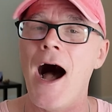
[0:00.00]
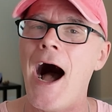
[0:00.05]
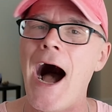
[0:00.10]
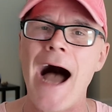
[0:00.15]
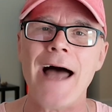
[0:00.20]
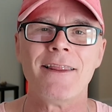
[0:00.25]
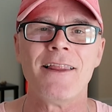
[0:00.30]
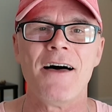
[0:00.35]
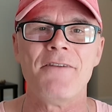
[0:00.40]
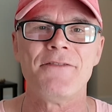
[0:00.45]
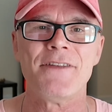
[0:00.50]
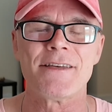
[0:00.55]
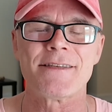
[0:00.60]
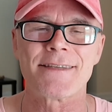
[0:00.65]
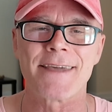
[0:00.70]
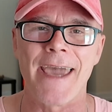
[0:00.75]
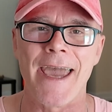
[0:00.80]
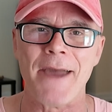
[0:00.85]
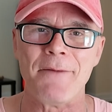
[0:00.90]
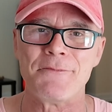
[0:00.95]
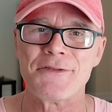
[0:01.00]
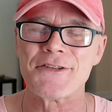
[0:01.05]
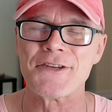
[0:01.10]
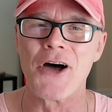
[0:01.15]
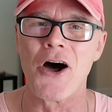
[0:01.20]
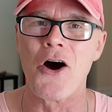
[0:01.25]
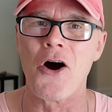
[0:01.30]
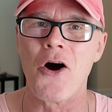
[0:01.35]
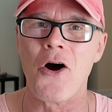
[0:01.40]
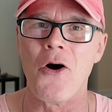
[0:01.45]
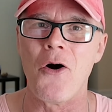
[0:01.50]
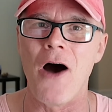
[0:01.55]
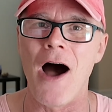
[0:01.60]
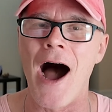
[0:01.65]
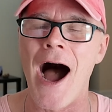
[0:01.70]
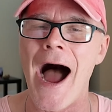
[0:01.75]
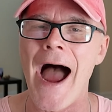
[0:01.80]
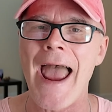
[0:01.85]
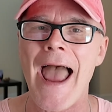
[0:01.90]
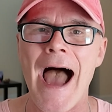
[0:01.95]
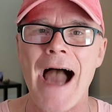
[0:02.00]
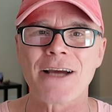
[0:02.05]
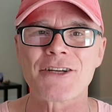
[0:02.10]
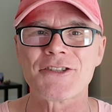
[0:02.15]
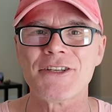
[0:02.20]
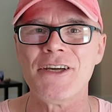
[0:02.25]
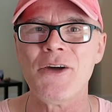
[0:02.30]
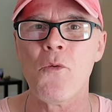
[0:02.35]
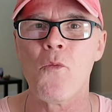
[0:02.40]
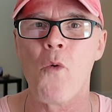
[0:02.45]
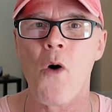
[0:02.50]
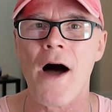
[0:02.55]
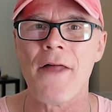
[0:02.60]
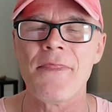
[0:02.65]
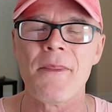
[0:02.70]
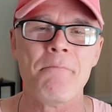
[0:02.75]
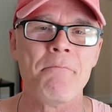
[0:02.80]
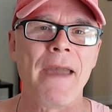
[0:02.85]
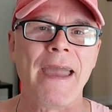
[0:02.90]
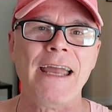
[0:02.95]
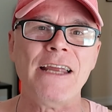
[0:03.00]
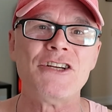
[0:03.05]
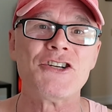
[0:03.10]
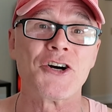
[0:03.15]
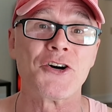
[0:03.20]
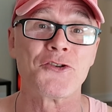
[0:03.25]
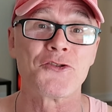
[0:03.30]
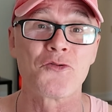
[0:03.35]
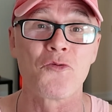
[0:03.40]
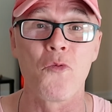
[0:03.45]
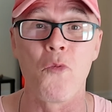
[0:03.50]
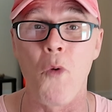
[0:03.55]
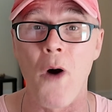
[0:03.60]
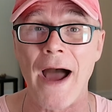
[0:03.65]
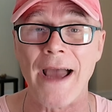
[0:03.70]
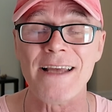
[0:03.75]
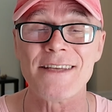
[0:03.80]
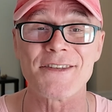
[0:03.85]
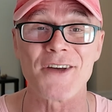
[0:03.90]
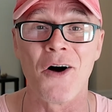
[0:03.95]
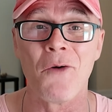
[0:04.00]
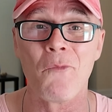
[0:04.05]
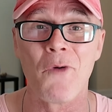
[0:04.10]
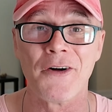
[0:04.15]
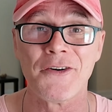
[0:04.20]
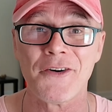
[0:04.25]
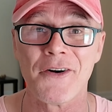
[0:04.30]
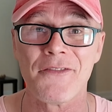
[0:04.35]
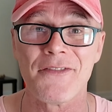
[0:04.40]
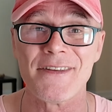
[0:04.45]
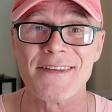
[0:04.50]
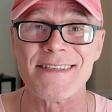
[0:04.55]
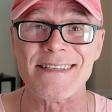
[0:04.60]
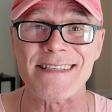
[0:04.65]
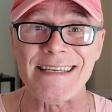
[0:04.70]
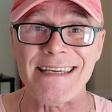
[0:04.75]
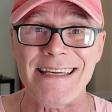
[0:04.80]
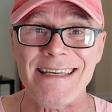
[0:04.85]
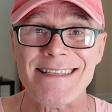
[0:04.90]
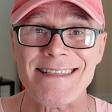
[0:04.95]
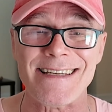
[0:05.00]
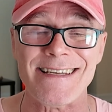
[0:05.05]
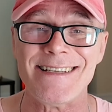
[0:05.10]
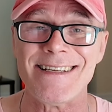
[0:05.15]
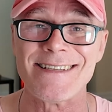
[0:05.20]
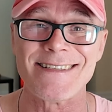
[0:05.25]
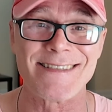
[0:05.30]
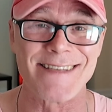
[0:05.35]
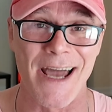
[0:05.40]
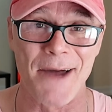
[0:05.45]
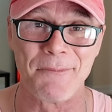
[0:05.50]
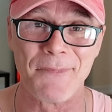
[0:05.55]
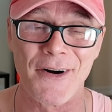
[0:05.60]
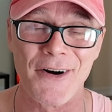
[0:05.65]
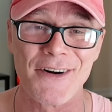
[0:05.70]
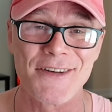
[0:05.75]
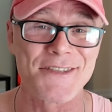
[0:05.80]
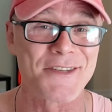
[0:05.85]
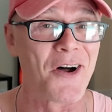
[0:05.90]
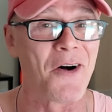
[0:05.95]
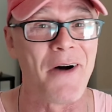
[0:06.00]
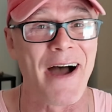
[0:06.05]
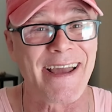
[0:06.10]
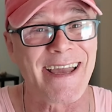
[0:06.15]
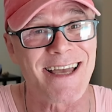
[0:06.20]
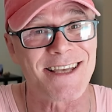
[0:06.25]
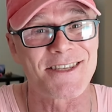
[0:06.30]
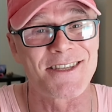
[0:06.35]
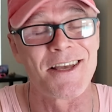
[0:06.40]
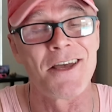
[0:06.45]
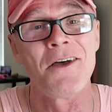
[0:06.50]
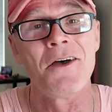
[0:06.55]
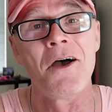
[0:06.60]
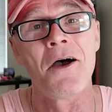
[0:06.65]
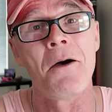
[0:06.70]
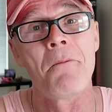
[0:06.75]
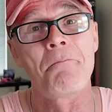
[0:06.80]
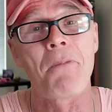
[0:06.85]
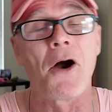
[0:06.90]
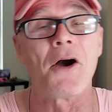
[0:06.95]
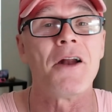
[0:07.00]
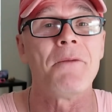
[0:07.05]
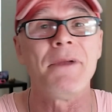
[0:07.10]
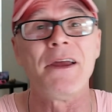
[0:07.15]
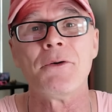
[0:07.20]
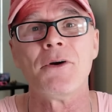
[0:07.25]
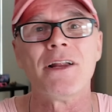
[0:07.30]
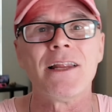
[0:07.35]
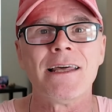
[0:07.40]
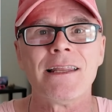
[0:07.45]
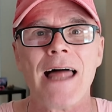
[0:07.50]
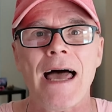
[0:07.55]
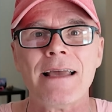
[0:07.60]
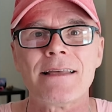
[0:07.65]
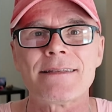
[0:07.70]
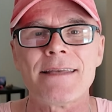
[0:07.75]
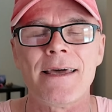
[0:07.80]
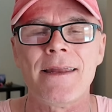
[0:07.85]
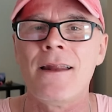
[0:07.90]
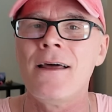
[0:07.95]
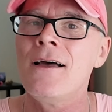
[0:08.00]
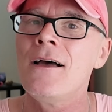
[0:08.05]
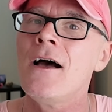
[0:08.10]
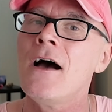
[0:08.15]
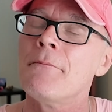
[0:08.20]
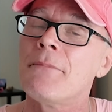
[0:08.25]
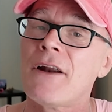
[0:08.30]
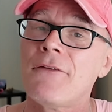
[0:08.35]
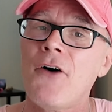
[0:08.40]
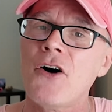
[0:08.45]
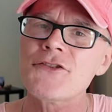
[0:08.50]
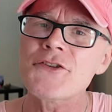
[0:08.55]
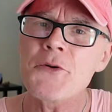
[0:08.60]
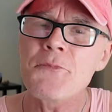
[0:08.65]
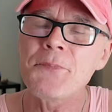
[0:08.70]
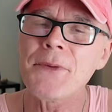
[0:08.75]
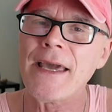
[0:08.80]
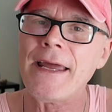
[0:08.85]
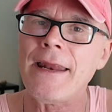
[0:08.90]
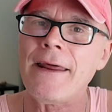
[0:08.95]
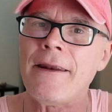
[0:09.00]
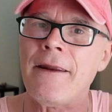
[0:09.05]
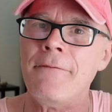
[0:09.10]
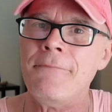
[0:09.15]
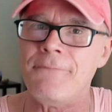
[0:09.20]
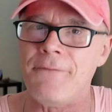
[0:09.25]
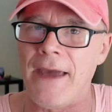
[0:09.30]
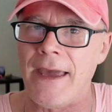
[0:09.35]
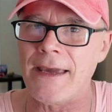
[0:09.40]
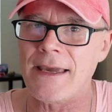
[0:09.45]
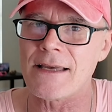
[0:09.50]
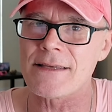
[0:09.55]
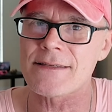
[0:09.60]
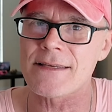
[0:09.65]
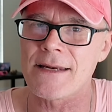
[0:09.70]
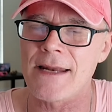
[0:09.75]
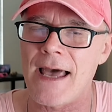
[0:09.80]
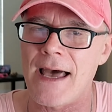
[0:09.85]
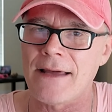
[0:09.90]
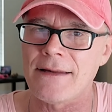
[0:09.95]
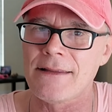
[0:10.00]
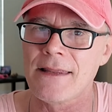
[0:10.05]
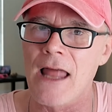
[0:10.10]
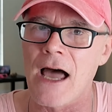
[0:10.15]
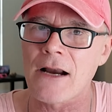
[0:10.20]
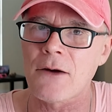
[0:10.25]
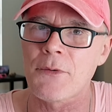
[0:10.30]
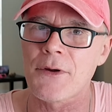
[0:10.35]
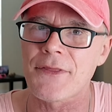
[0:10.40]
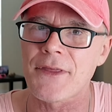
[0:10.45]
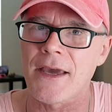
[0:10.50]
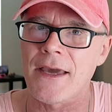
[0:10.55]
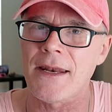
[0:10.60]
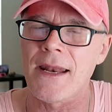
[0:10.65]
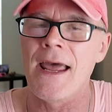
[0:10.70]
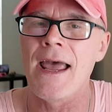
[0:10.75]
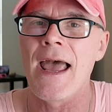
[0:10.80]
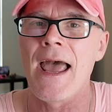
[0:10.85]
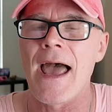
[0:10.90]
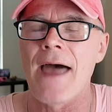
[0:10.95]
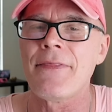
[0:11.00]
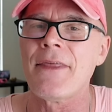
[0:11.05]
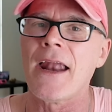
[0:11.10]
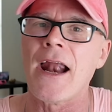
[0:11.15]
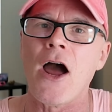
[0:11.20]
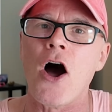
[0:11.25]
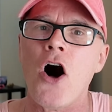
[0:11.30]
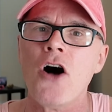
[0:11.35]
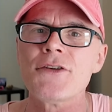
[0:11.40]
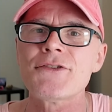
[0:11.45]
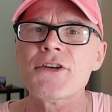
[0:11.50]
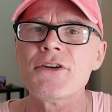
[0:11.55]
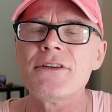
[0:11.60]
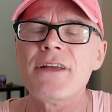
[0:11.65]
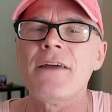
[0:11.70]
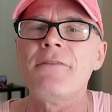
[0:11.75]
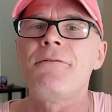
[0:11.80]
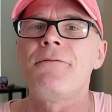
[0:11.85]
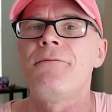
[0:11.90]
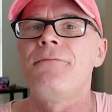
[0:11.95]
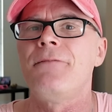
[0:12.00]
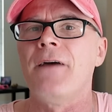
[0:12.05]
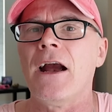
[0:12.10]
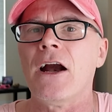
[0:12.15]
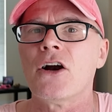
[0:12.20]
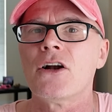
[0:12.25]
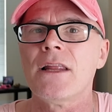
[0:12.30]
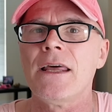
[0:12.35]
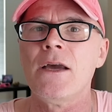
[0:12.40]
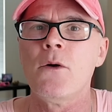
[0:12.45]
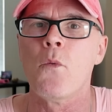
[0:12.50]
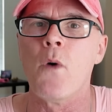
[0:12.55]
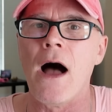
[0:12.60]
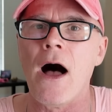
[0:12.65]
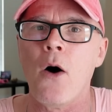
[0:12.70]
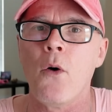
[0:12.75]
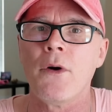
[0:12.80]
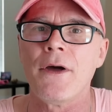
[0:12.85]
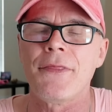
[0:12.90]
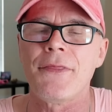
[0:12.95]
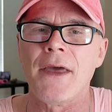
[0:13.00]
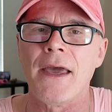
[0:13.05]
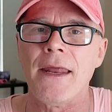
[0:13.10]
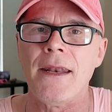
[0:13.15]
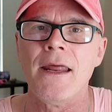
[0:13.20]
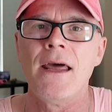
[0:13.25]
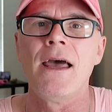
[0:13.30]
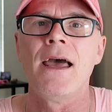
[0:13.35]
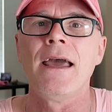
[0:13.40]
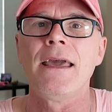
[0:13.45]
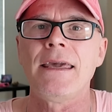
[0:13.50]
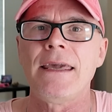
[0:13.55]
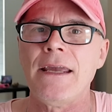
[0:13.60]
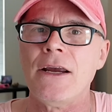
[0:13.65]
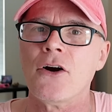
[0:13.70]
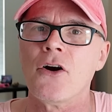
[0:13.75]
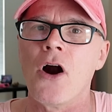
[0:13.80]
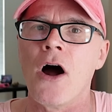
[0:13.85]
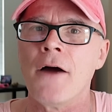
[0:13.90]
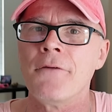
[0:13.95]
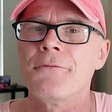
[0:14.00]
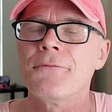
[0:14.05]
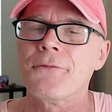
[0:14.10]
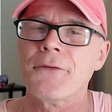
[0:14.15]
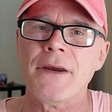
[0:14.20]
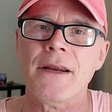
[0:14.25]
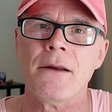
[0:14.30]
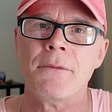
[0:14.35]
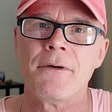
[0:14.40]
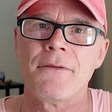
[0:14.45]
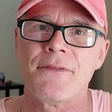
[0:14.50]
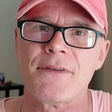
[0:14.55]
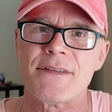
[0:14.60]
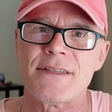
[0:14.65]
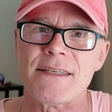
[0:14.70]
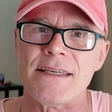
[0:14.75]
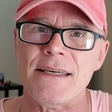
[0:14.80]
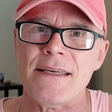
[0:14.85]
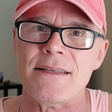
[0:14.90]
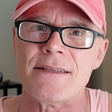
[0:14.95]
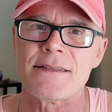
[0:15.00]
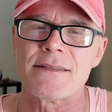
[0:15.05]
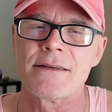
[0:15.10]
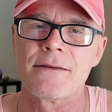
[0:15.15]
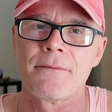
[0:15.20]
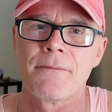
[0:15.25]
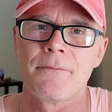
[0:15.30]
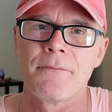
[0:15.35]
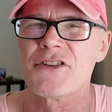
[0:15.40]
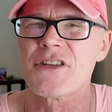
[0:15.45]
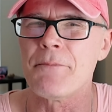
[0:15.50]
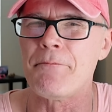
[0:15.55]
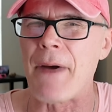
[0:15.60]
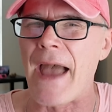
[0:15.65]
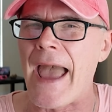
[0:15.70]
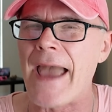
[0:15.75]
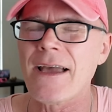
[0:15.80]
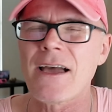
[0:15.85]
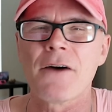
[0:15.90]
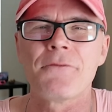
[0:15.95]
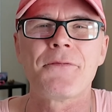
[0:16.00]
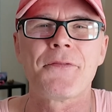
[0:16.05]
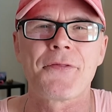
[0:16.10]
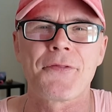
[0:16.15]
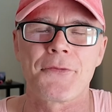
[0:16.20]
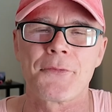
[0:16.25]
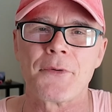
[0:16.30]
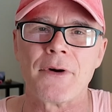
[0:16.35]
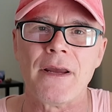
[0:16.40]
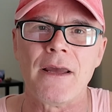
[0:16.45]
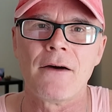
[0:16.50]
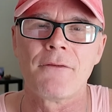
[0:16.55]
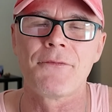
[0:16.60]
I love this game. So I actually won the major twice on Wonder of the Seas in December. So I guess Part of me really likes it, but I've also played it in Vegas and had luck with it. And then I also did fairly well with it here on Freedom of the Seas. There's a bank of 3